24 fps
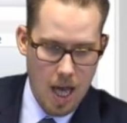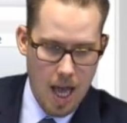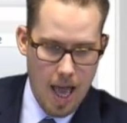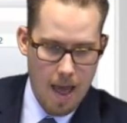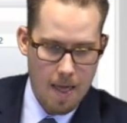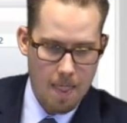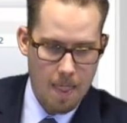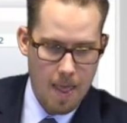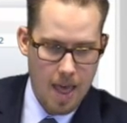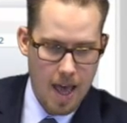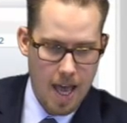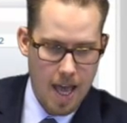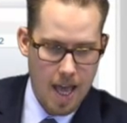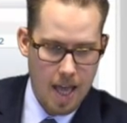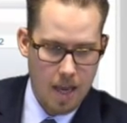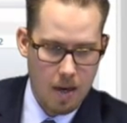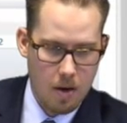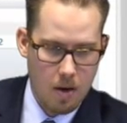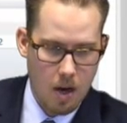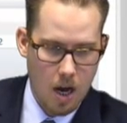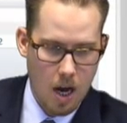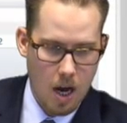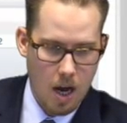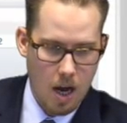And
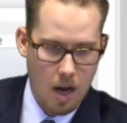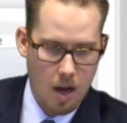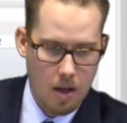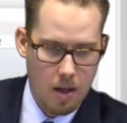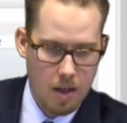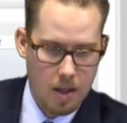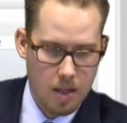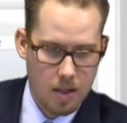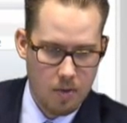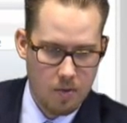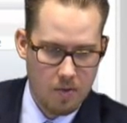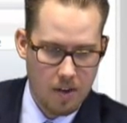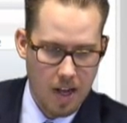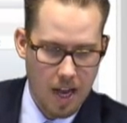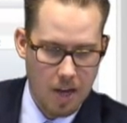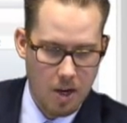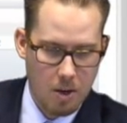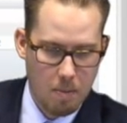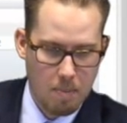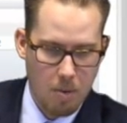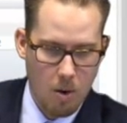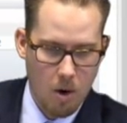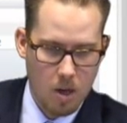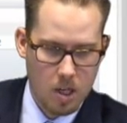then you've got
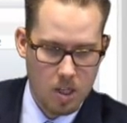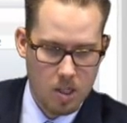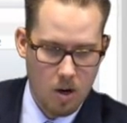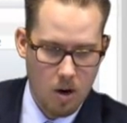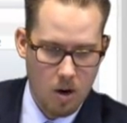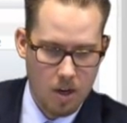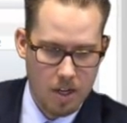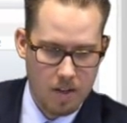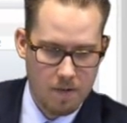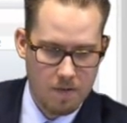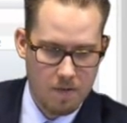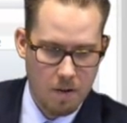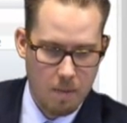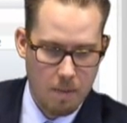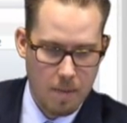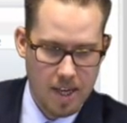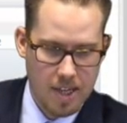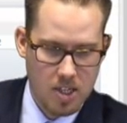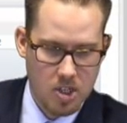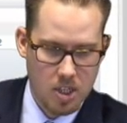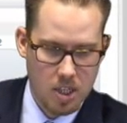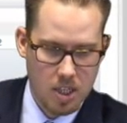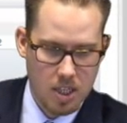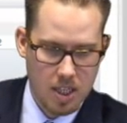your parked cart
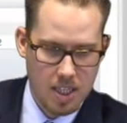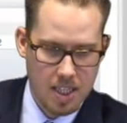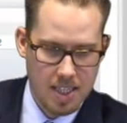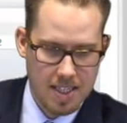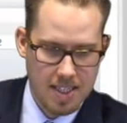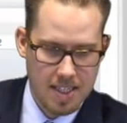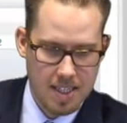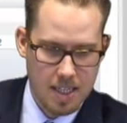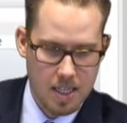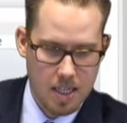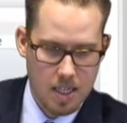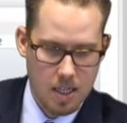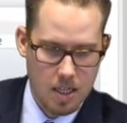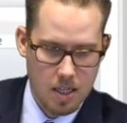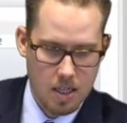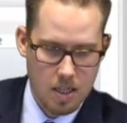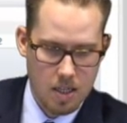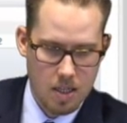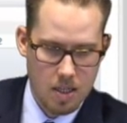information listed.